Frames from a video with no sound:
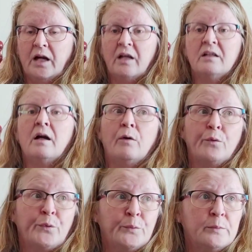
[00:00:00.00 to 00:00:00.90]
I
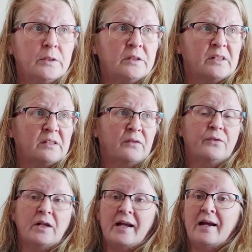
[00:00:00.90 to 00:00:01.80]
love the
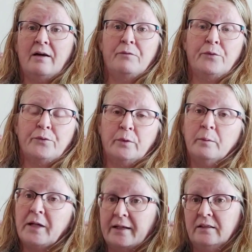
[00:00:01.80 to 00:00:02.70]
stuff that I have from
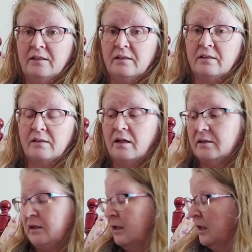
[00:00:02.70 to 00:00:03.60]
the Black Needle
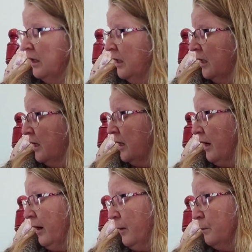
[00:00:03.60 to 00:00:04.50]
Society.
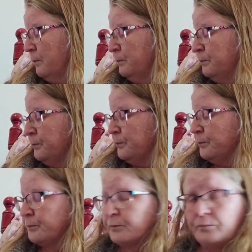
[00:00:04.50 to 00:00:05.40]

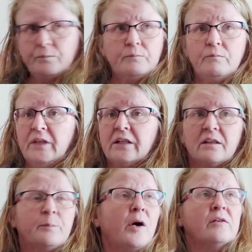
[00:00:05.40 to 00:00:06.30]

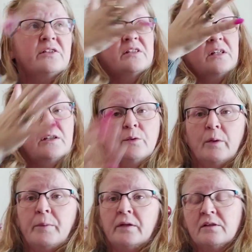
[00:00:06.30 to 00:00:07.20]
The box is going to go
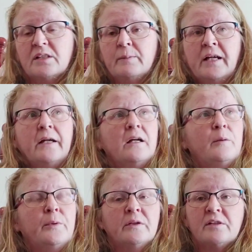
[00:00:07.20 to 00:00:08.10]
up on display,
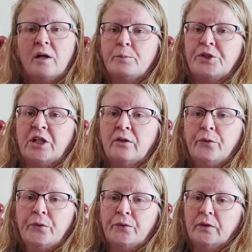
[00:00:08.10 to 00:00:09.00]
up on the top
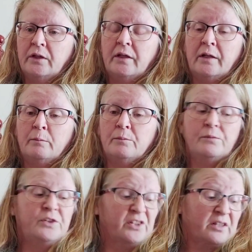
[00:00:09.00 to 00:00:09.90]
shelf,
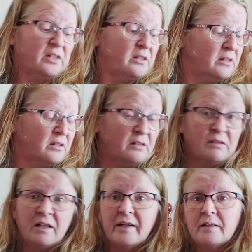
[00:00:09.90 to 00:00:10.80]
just because
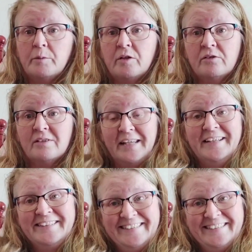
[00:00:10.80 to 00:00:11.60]
I like the boxes.